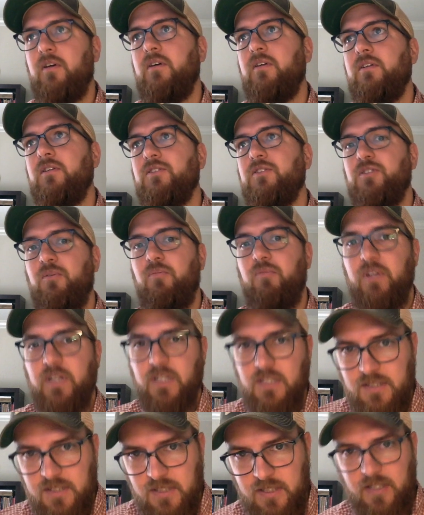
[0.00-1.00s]
There's some
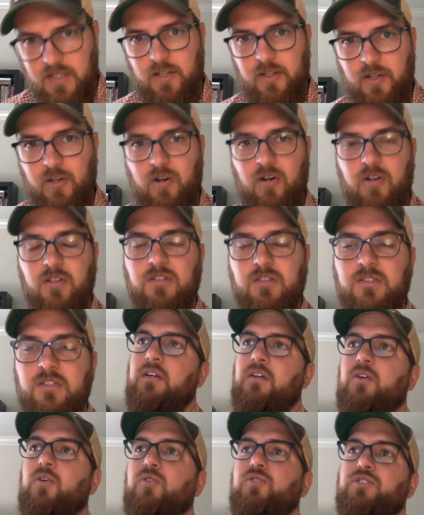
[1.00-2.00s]
things that cut across
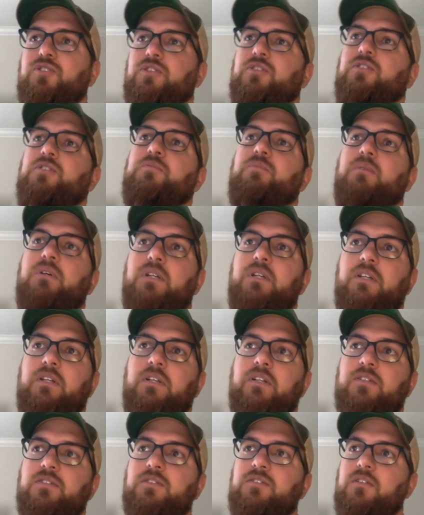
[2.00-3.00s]
cultures, but
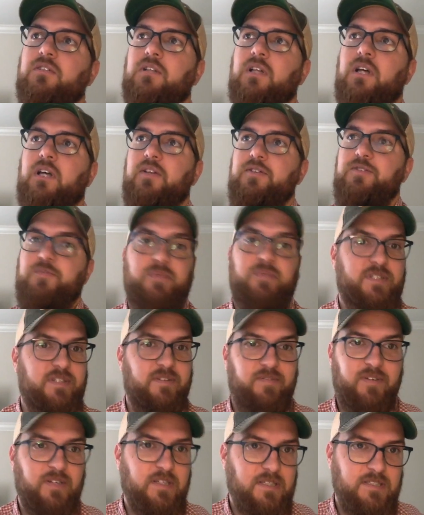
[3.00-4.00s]
there's a lot of
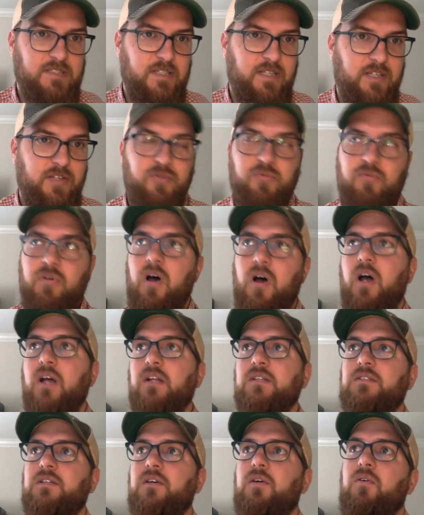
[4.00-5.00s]
specifics that do
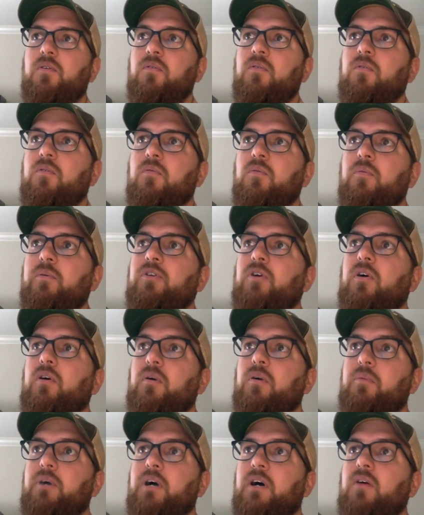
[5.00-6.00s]
not. So when we talk
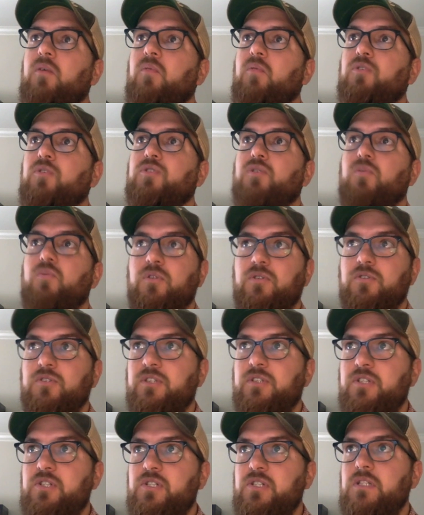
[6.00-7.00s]
about Woodrow
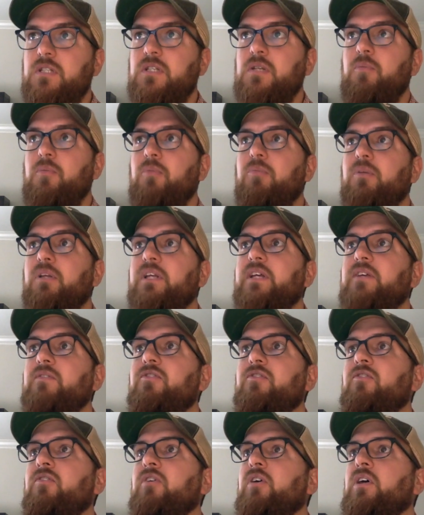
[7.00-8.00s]
Wilson's system of
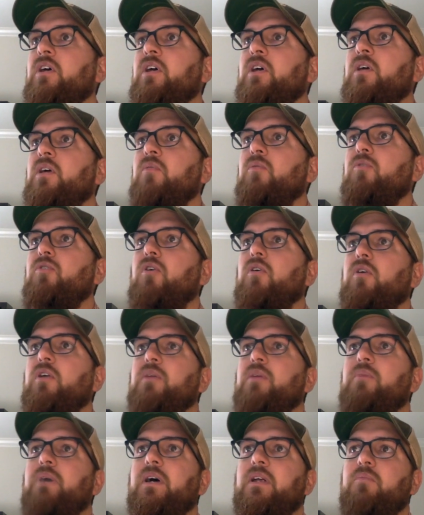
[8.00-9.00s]
beliefs, We're talking
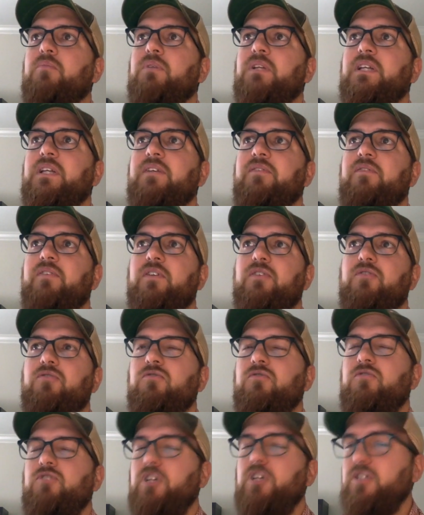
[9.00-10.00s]
about a belief
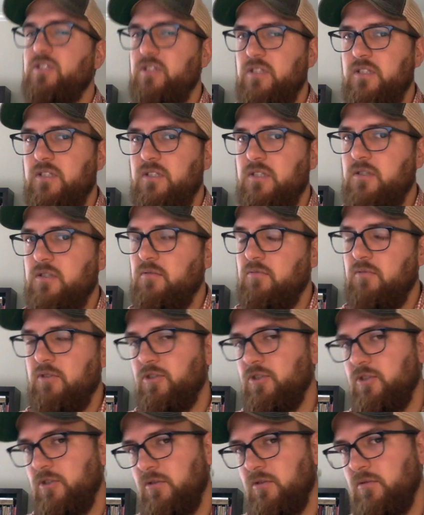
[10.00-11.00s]
in justice,
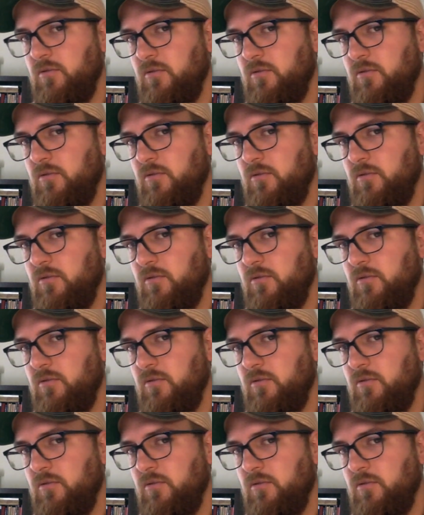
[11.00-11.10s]
which